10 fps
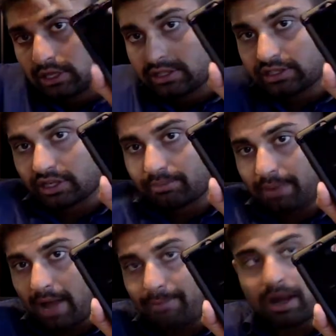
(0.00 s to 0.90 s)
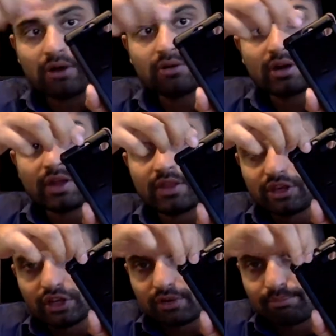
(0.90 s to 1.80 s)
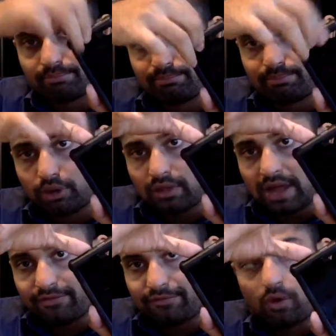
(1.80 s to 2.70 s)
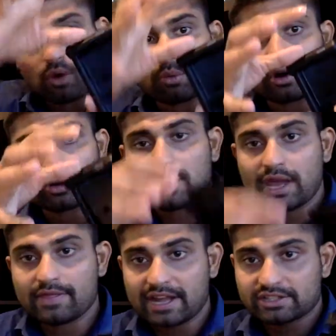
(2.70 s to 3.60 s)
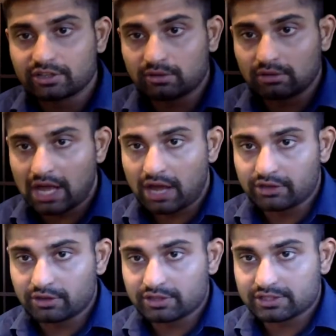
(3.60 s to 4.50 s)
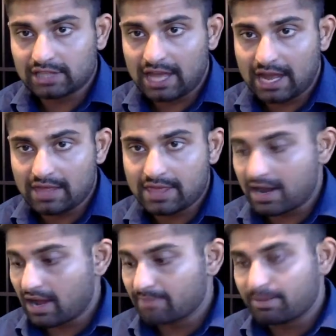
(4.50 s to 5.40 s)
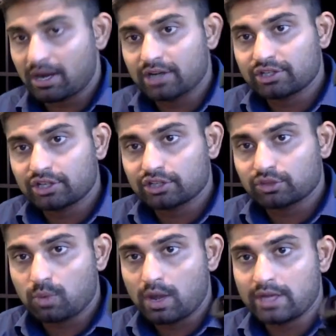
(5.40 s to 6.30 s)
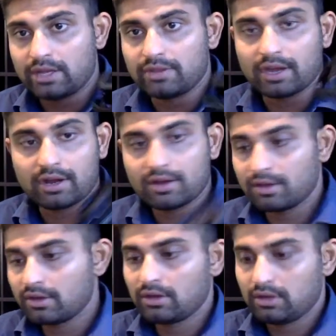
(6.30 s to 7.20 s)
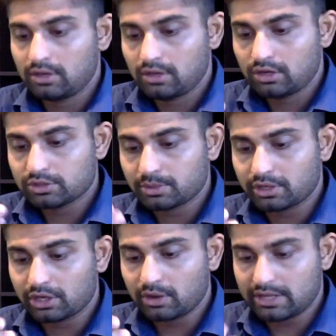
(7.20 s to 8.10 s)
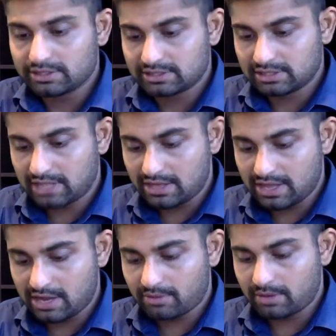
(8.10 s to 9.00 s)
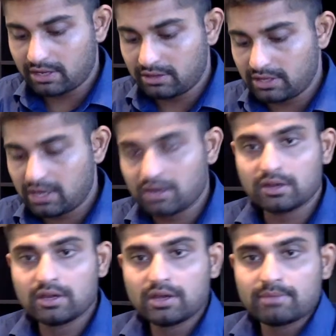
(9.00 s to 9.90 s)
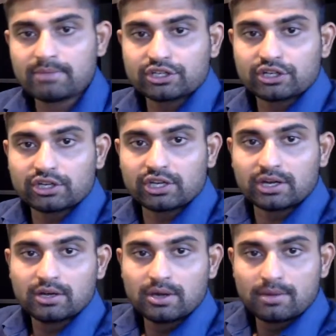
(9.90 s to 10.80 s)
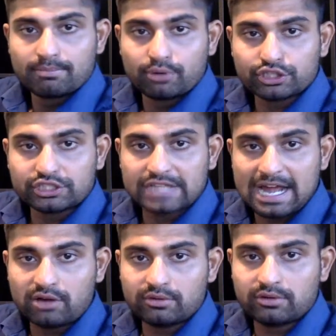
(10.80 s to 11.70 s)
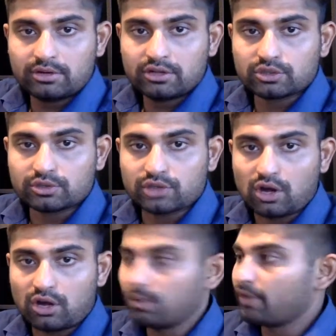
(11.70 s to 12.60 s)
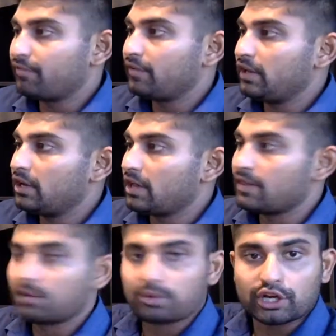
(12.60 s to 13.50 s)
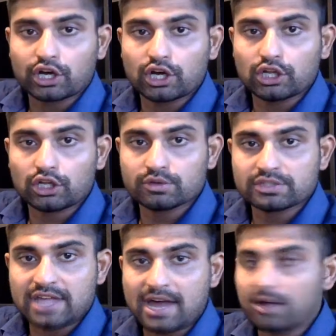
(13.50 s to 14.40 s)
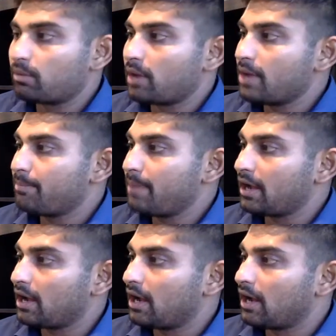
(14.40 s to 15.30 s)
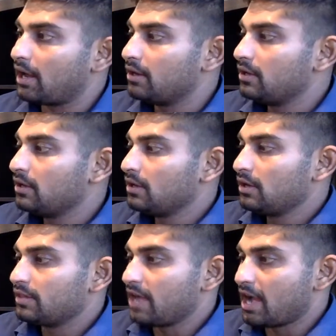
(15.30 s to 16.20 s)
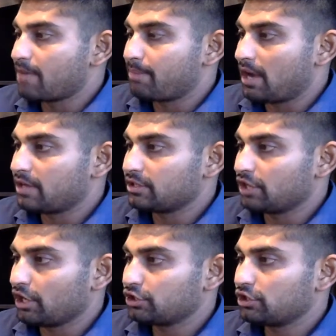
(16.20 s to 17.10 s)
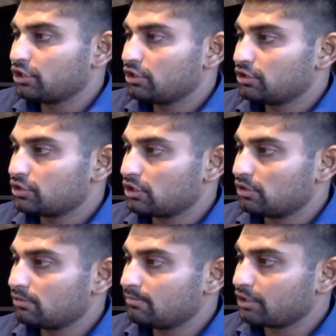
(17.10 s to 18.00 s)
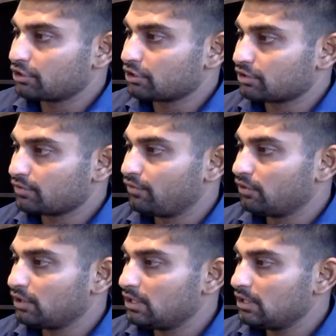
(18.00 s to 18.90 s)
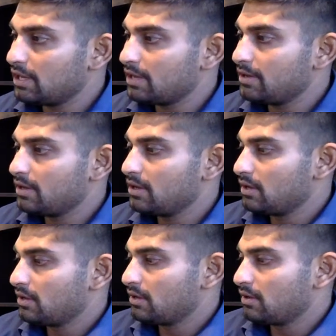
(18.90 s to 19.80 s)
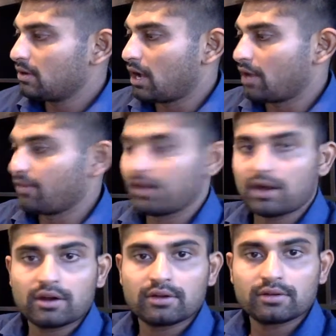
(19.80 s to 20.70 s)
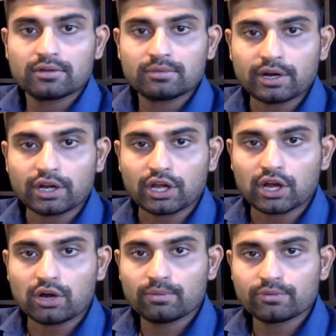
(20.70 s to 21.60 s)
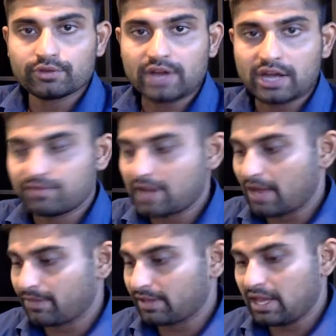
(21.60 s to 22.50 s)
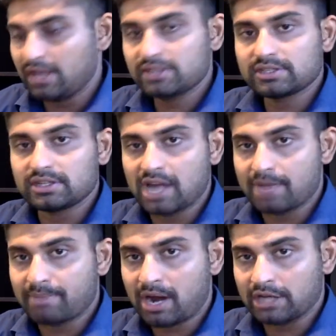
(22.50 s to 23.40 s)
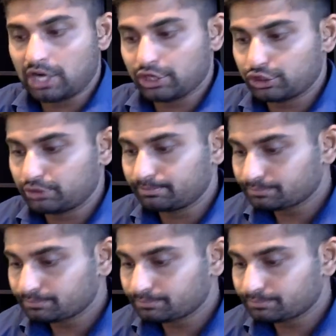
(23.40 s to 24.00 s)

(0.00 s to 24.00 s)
It's going to pop out, and then you're going to pull that forward, and that's going to allow you to slide that iPod Touch right in there. So we're going to go ahead and slide that right in there. Make sure you push down so it's all the way fitted, and then we're going to close that right back on the iPod Touch. So make sure it's fully on there, ready to go. So now you've got the case and the iPod Touch.